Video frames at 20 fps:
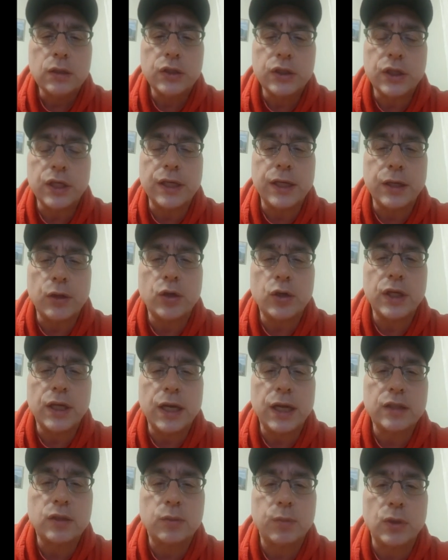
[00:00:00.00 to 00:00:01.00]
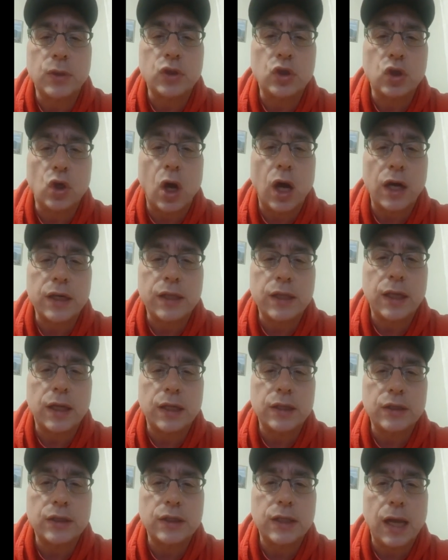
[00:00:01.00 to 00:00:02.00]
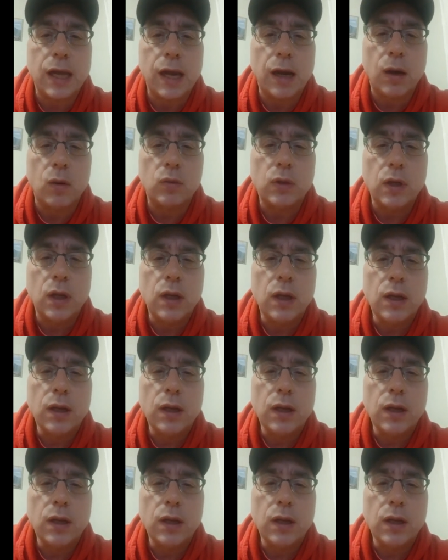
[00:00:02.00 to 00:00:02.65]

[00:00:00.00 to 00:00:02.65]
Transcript: Security experts lock things down.